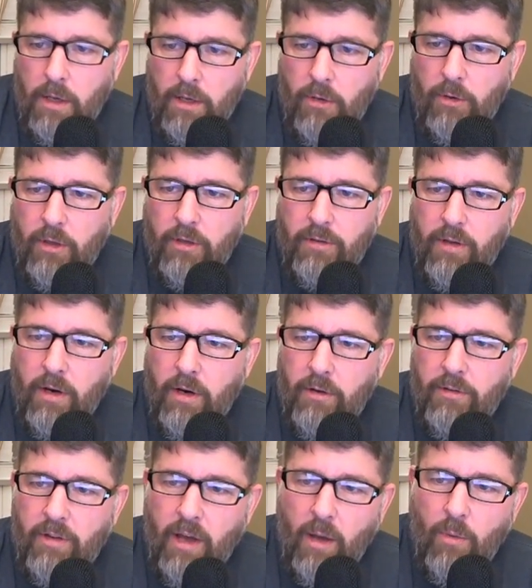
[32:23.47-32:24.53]
He'll get
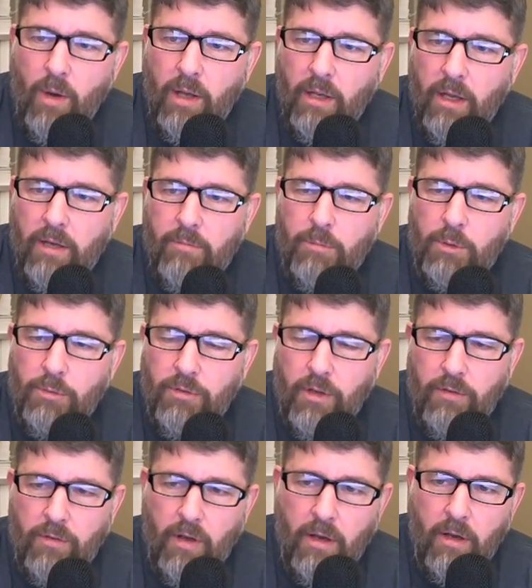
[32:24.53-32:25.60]
there. DIY light, Blue
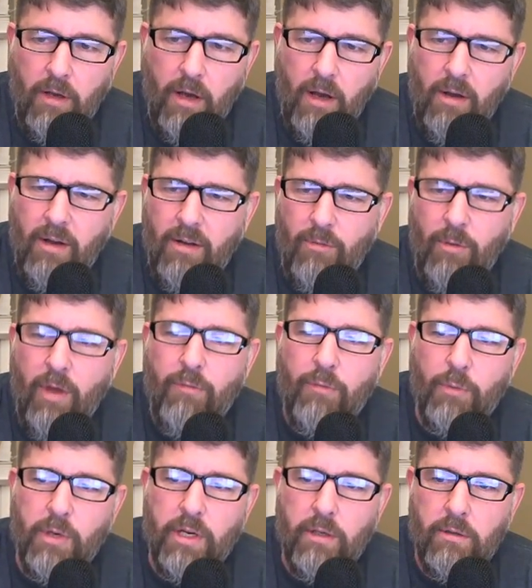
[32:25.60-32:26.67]
Sensei. Rev
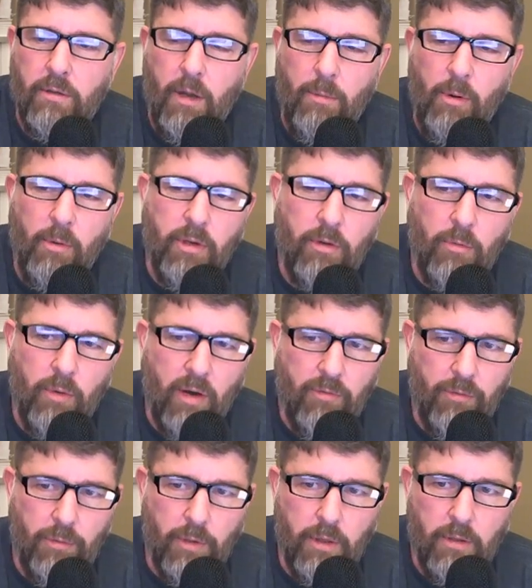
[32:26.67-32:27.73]
3. How about we do
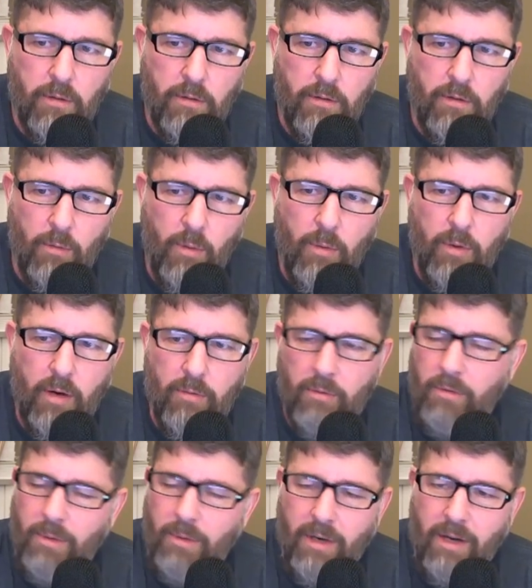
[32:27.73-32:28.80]
Rev 3? The
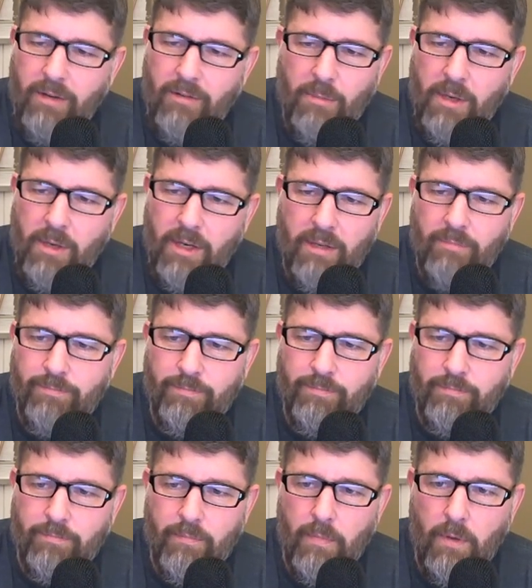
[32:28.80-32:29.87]
one I just made.
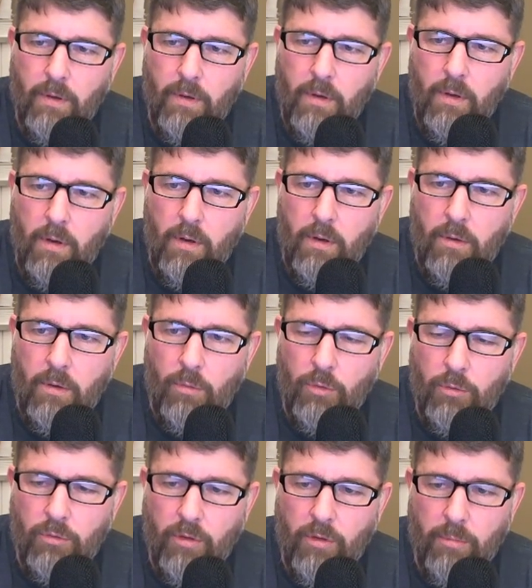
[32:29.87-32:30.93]

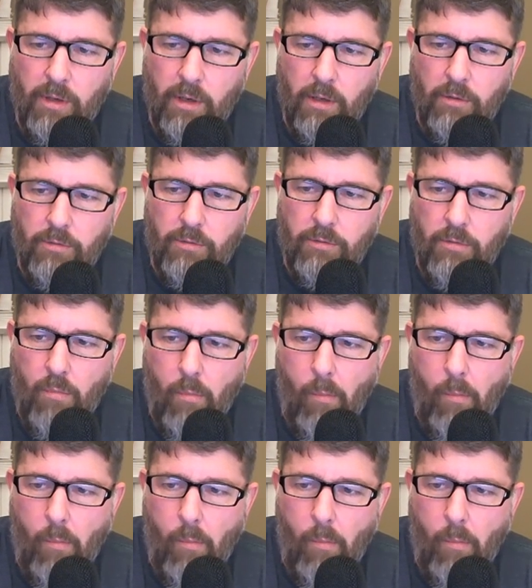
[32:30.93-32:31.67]
We'll do something else.